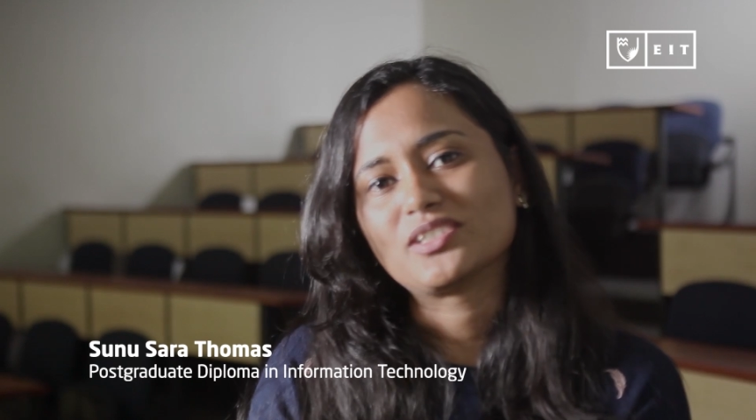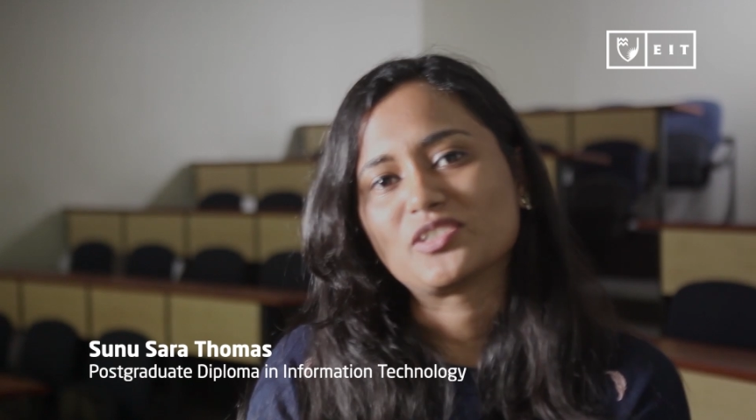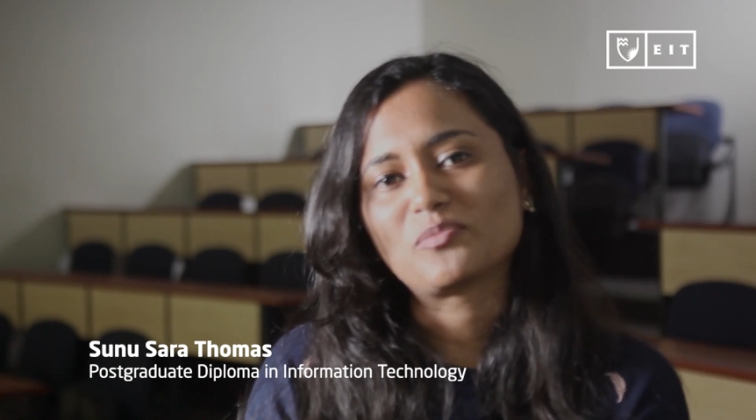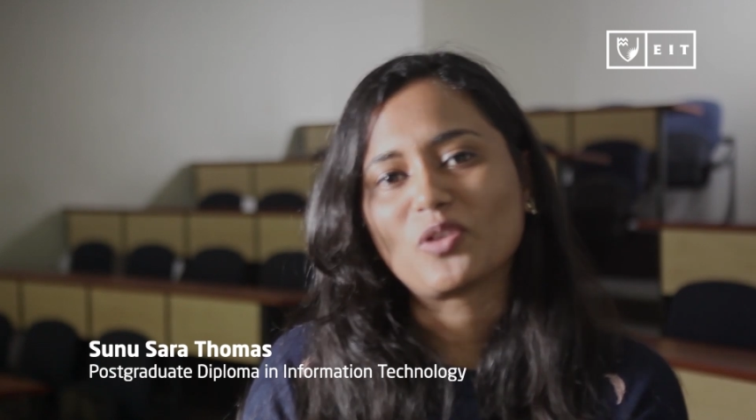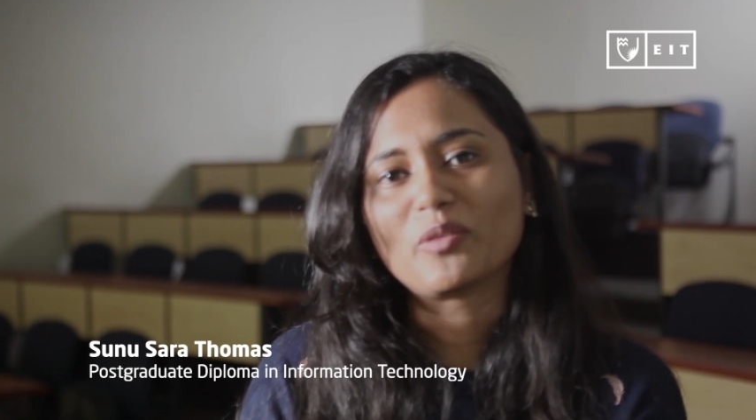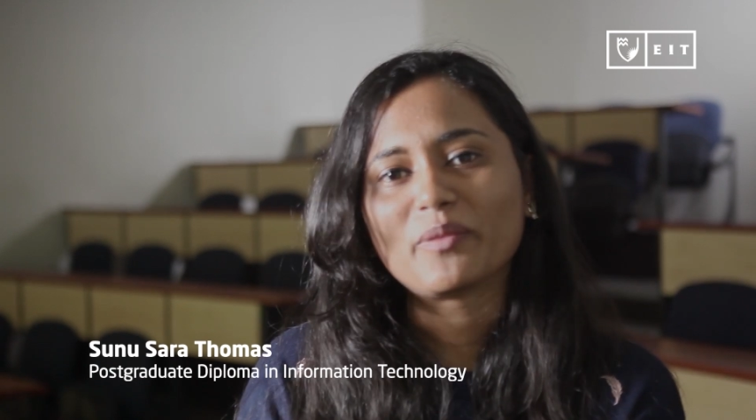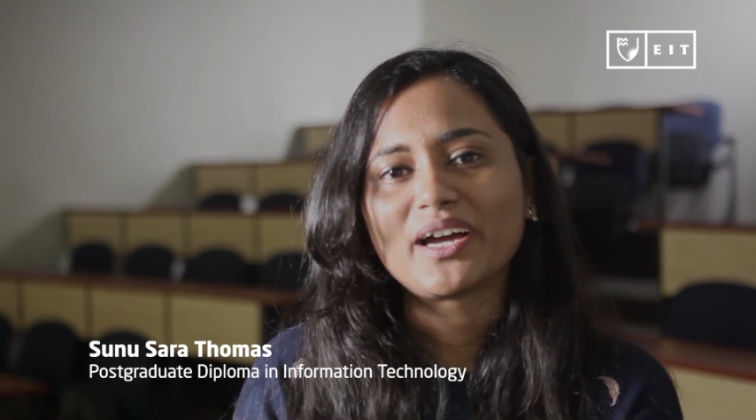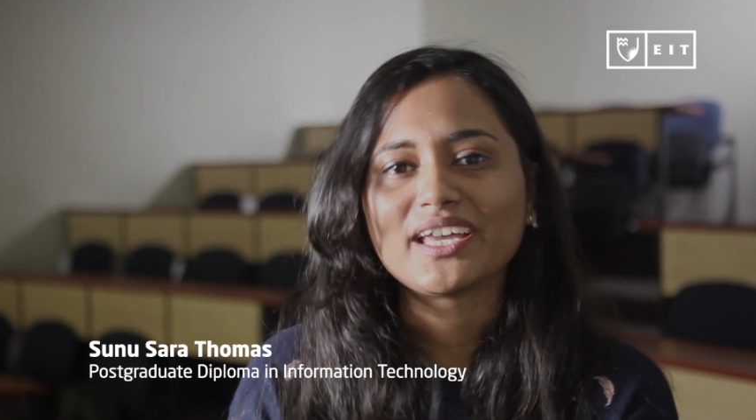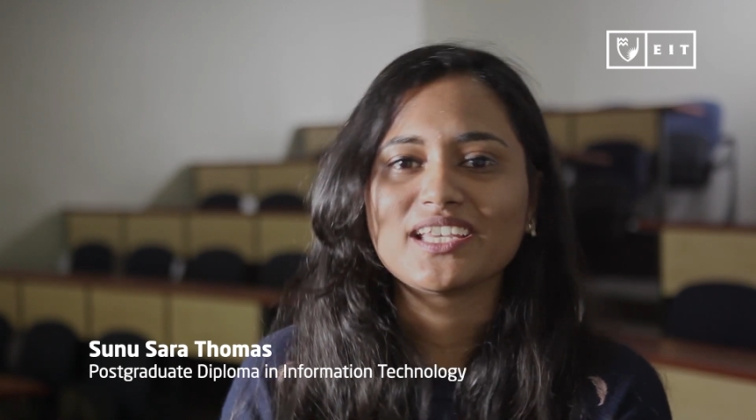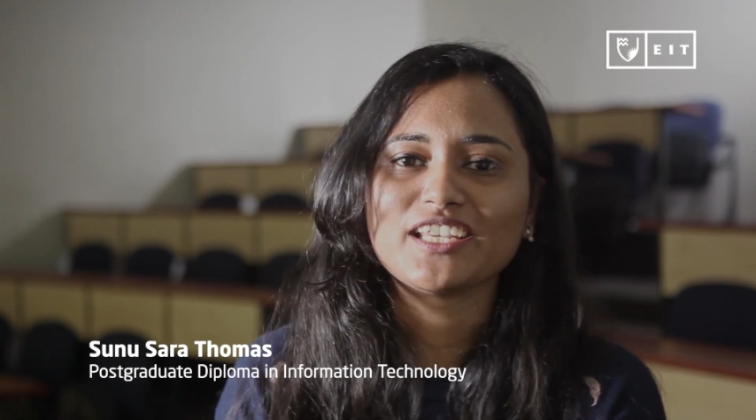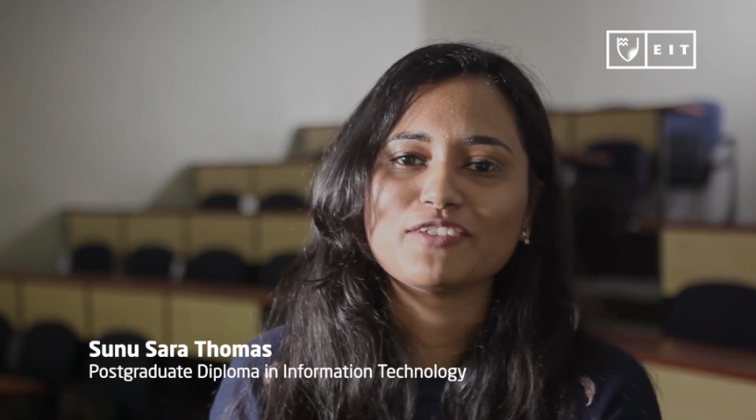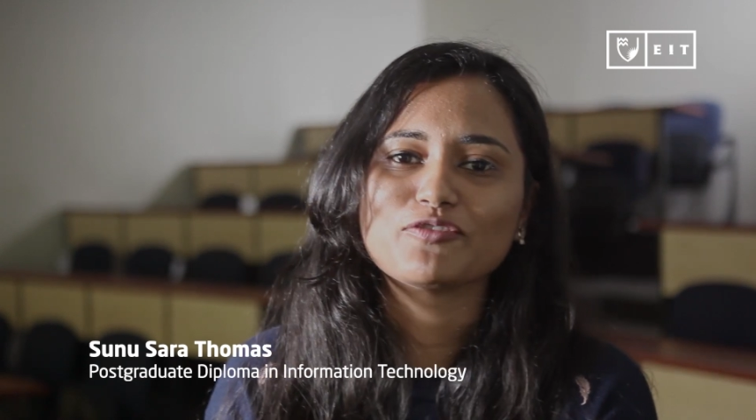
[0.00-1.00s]
diploma
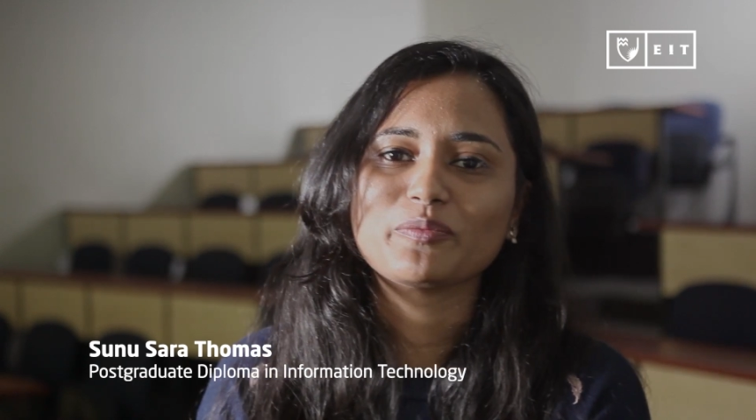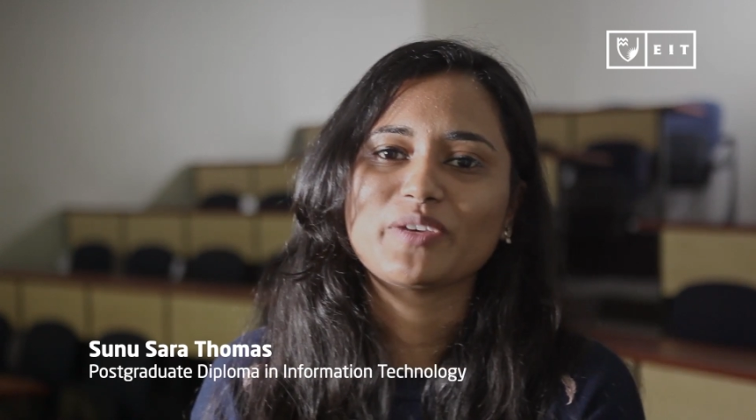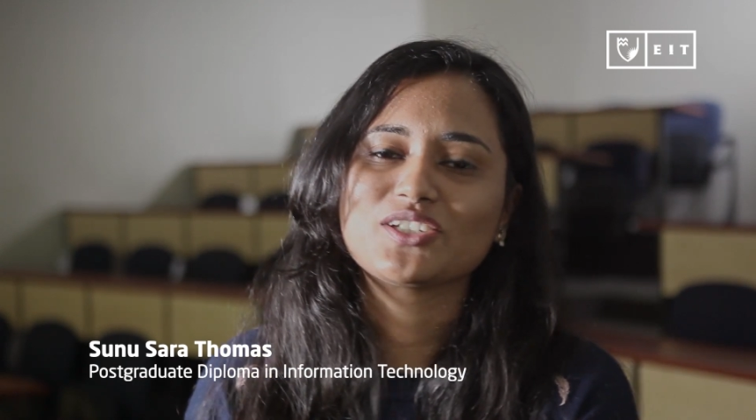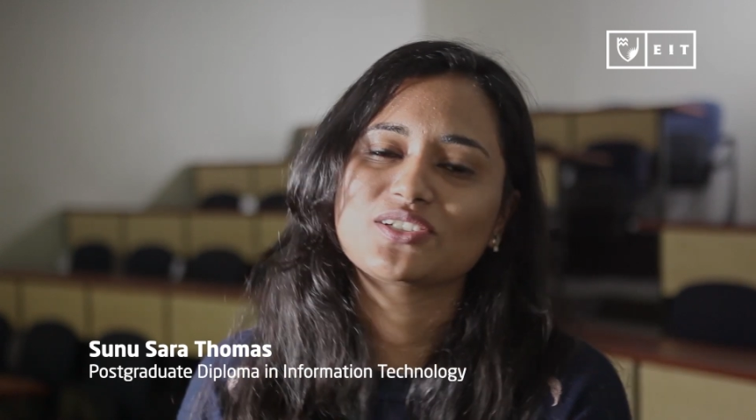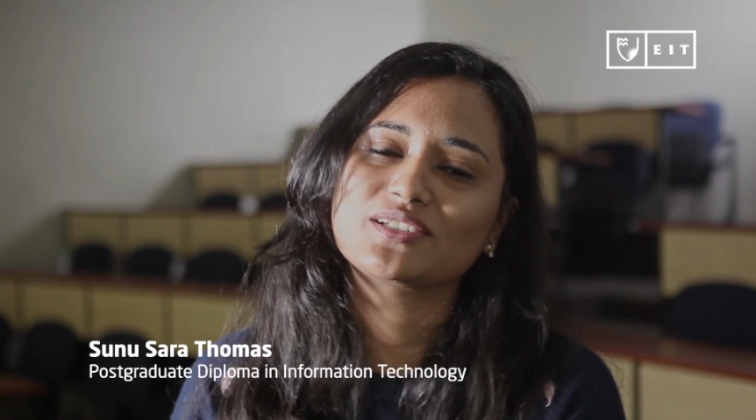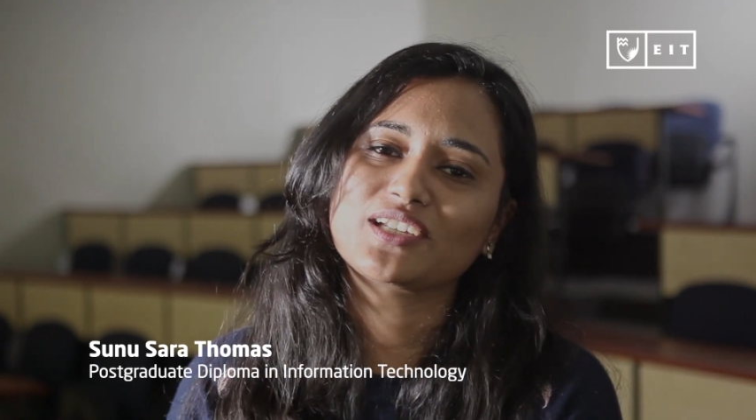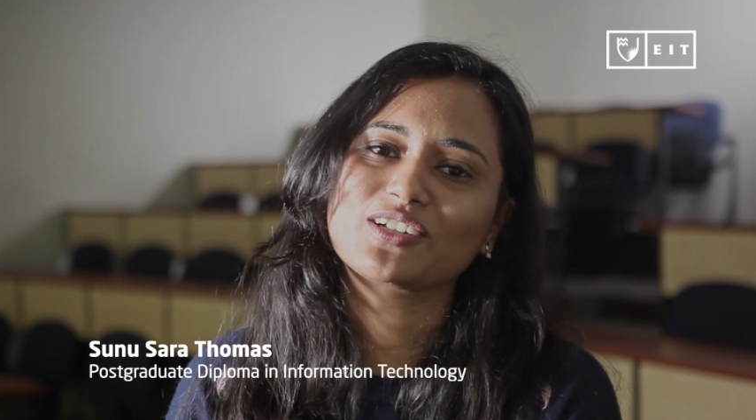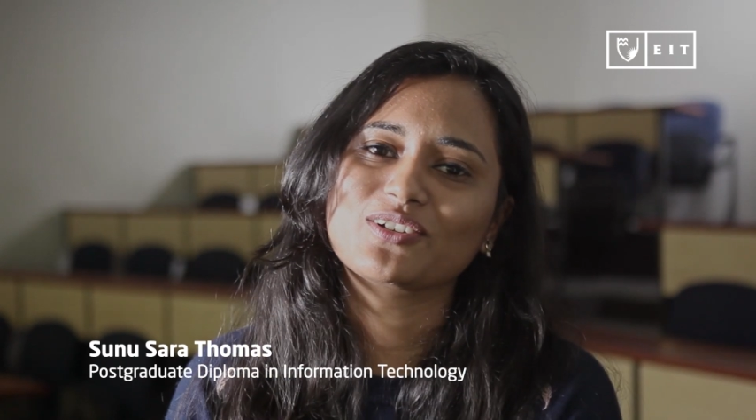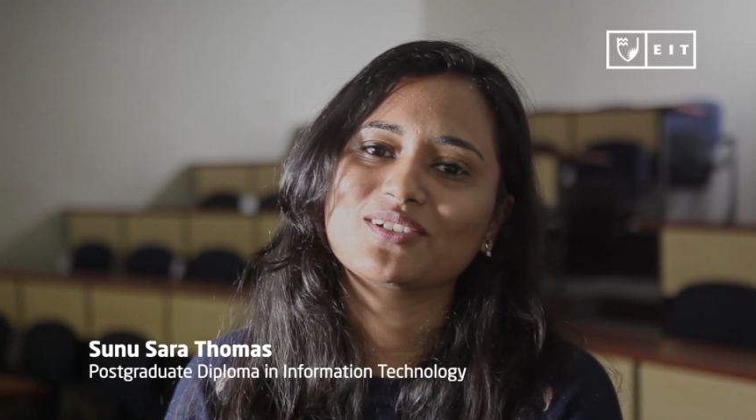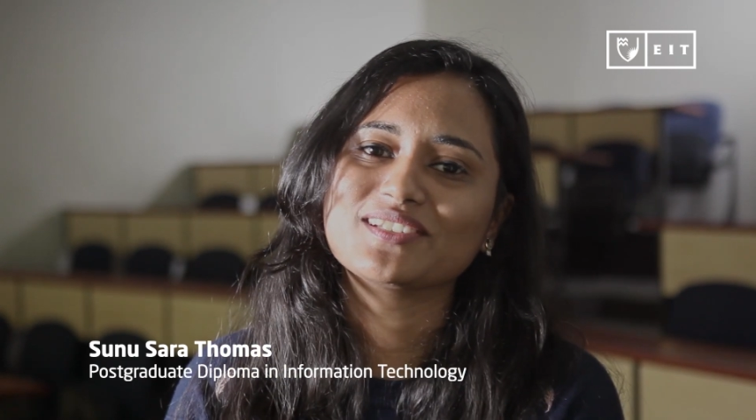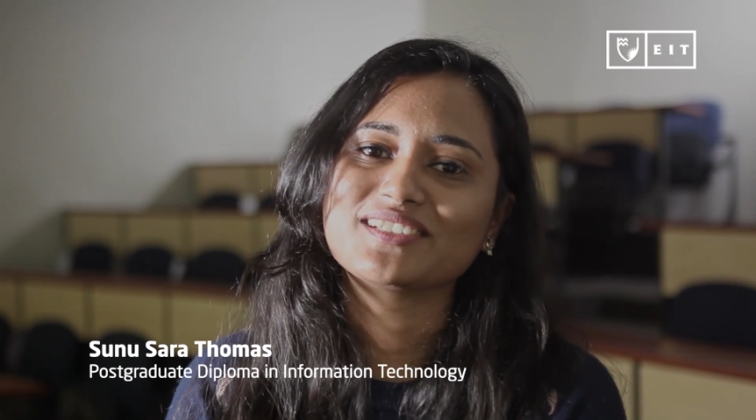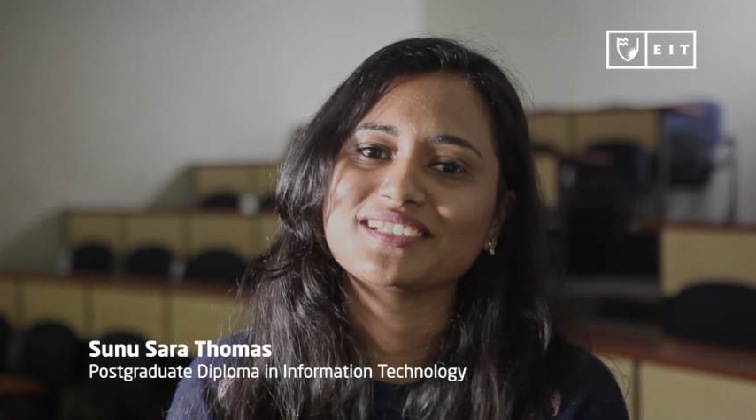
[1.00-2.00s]
in information
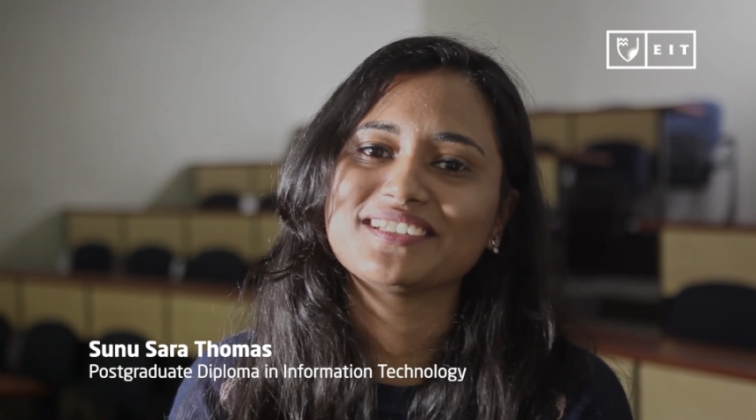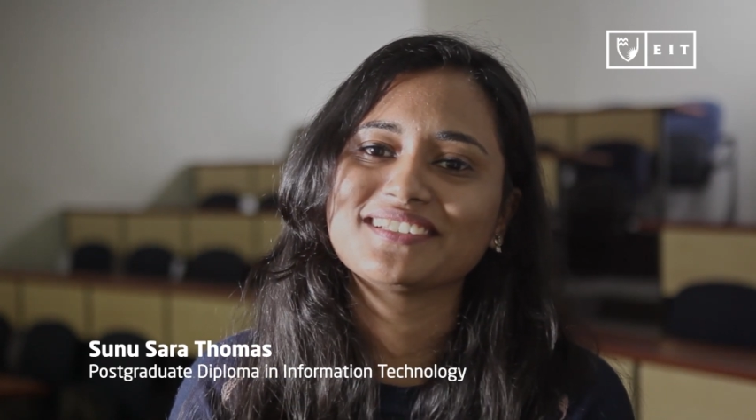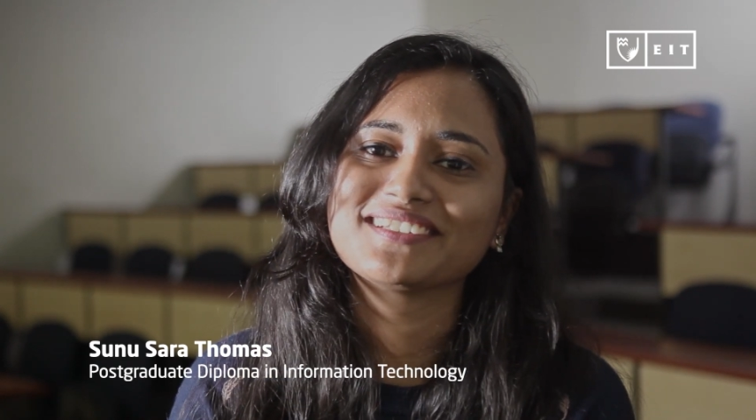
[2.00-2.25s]
technology.